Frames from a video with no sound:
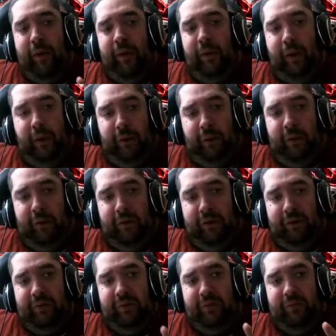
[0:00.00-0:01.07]
alert,
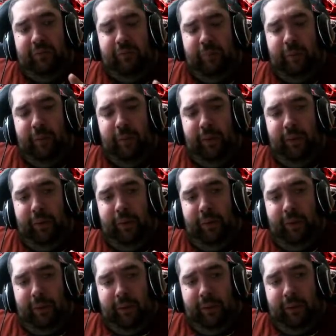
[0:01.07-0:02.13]
spoiler
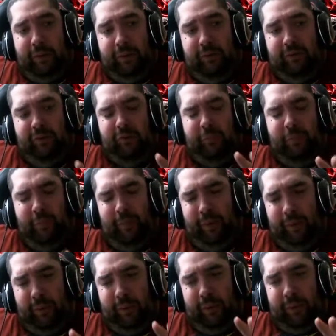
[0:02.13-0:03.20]
alert,
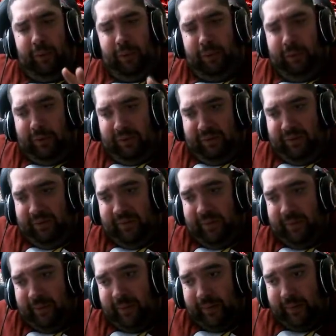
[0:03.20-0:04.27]
spoiler alert.
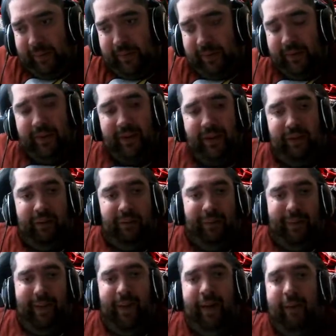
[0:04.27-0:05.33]

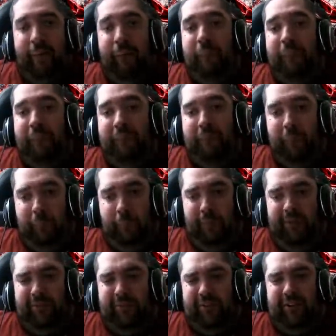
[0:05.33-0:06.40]
Okay?
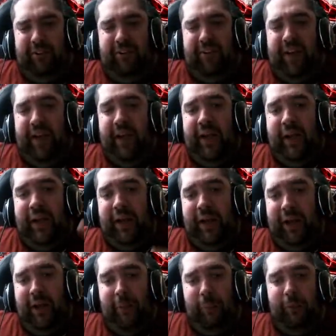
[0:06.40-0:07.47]
But first,
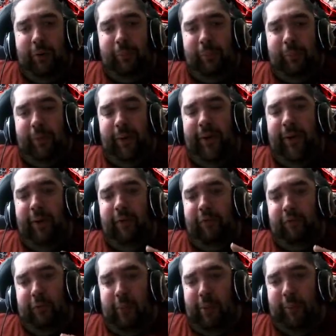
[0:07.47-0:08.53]
I want to point out
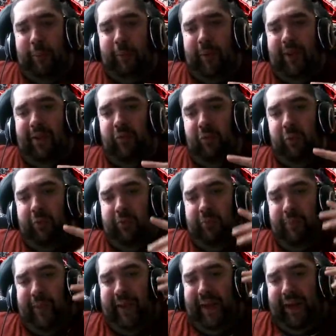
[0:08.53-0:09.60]
some upgrades we've
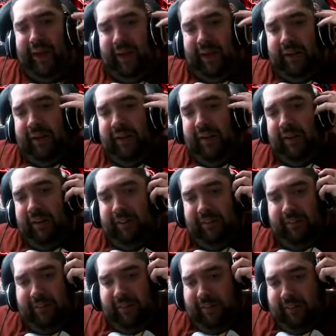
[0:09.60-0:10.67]
made
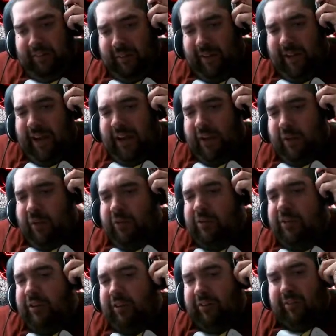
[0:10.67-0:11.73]
to these
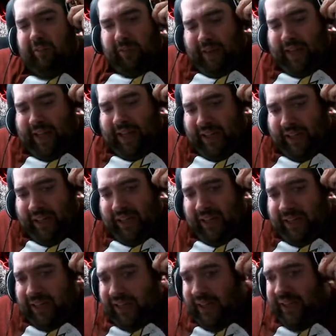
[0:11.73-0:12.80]
videos so that
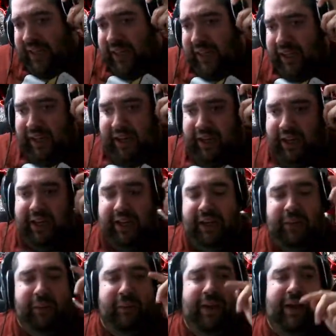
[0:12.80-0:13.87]

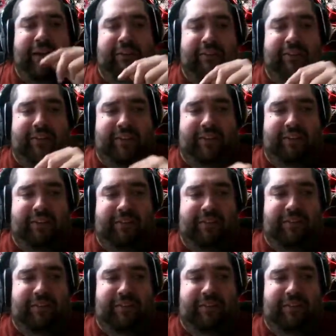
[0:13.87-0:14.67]
you guys can see